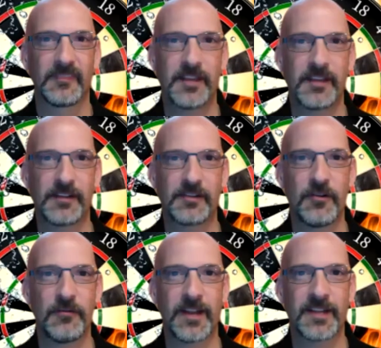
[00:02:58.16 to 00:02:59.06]

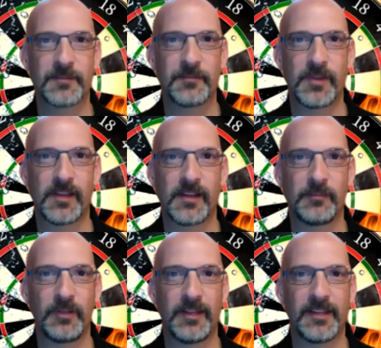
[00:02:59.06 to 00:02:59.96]
COVID has a big
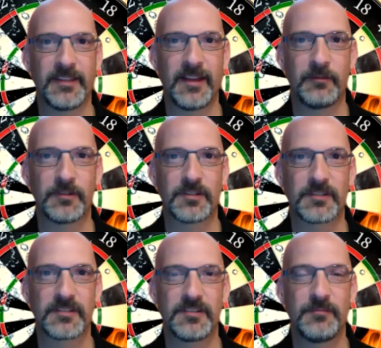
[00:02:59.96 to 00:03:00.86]
play in that, which
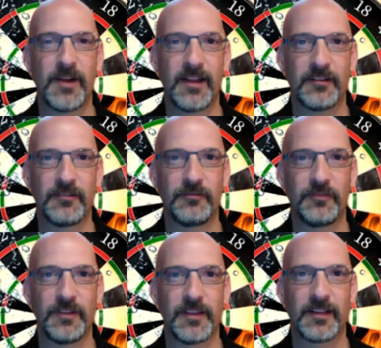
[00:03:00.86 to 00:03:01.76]
is too bad, and
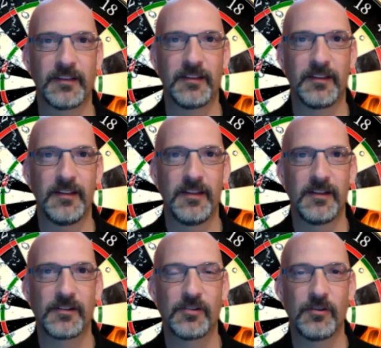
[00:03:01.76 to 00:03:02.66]
hopefully that can
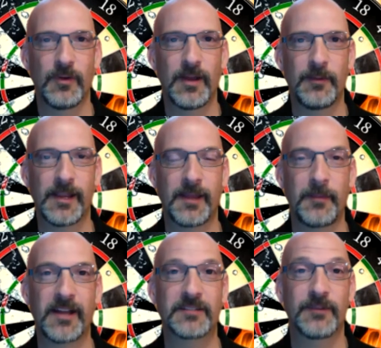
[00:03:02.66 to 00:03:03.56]
go away. We can get
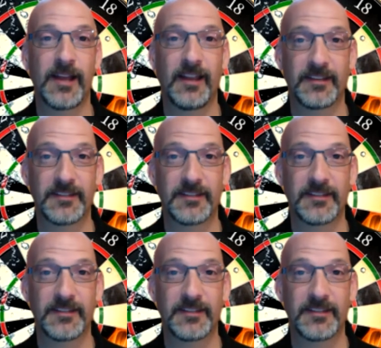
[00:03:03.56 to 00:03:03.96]
back to reality